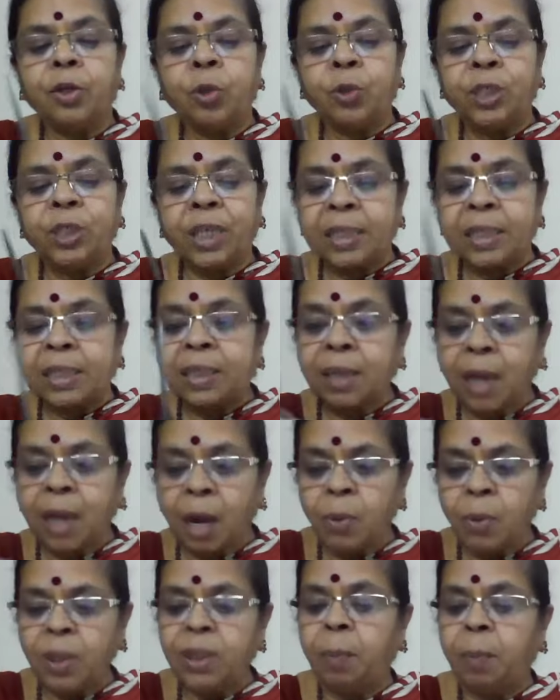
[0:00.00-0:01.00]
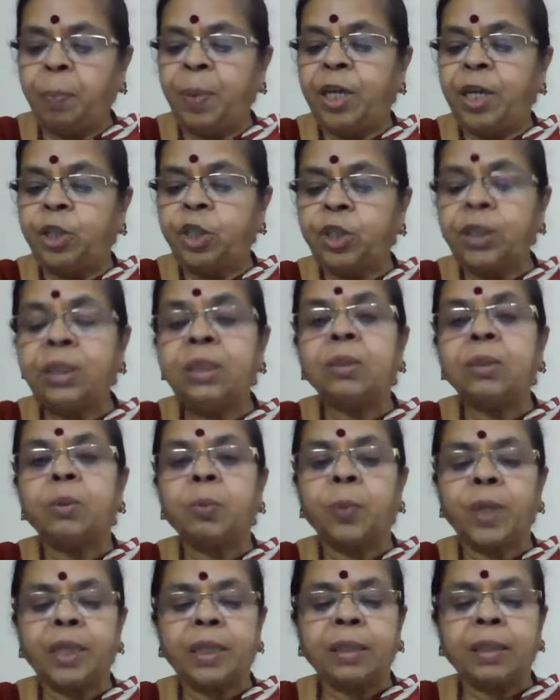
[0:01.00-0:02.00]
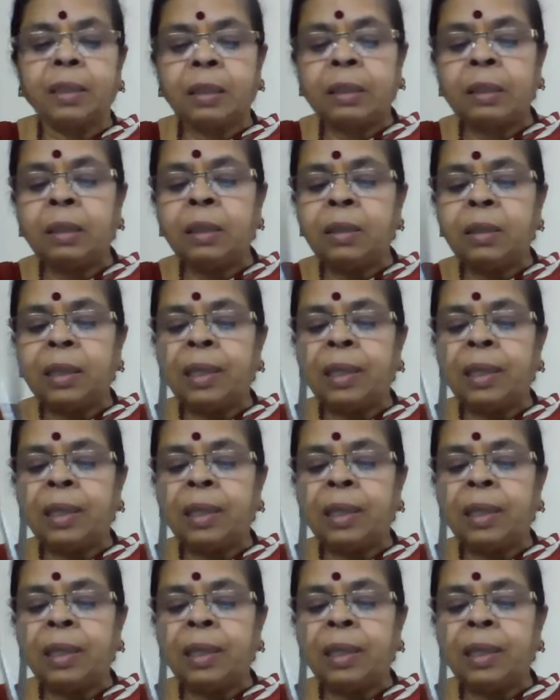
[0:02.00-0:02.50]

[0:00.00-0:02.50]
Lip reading: you just cover the patient with a